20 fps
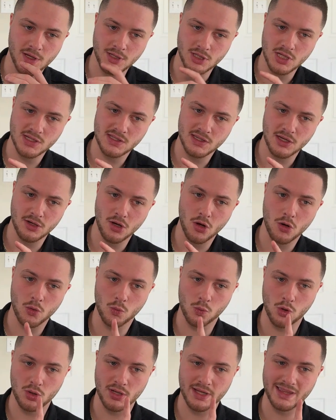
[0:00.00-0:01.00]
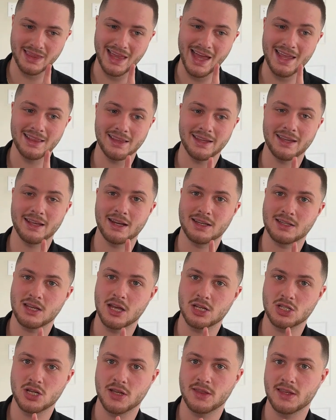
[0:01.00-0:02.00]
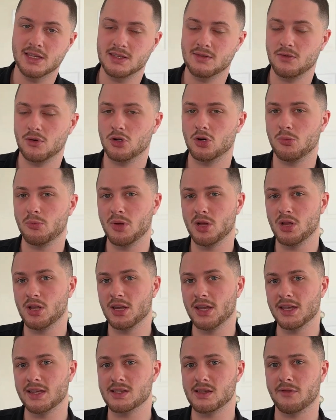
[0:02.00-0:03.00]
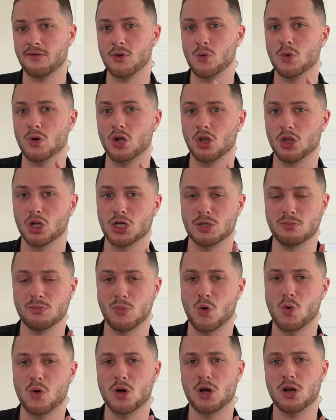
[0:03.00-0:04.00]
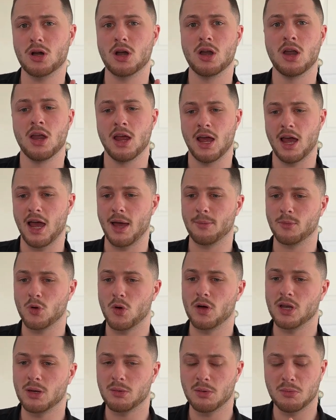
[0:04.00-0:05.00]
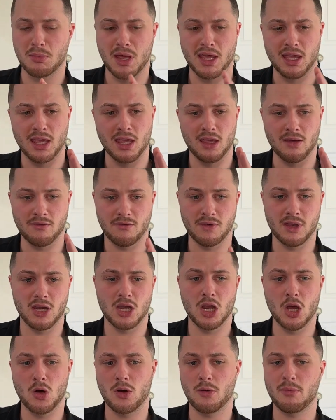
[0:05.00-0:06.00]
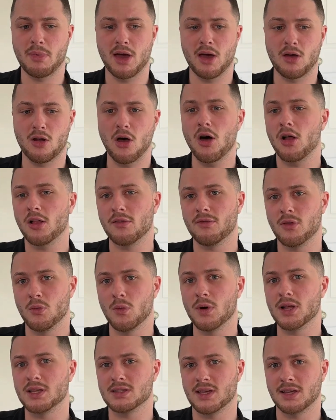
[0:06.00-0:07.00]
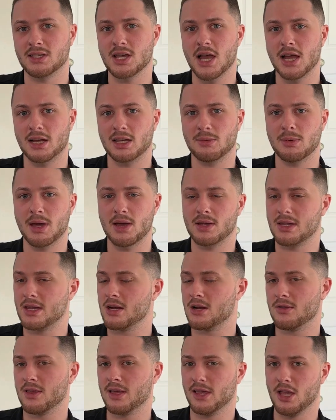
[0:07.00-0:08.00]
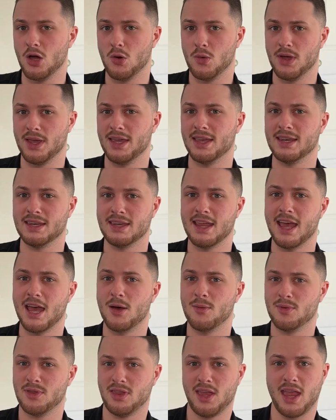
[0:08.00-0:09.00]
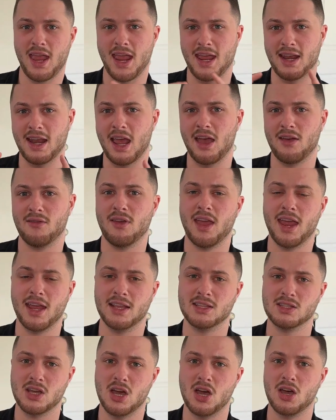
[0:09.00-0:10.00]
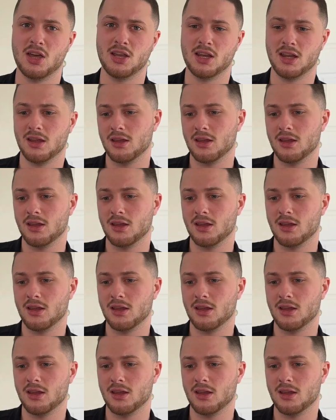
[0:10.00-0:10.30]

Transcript: And just a note, we're only lightly going to touch on these vulnerabilities. If you want to learn more, I'm going to be making a video about all of the ones I talked about here that go in depth and have hands-on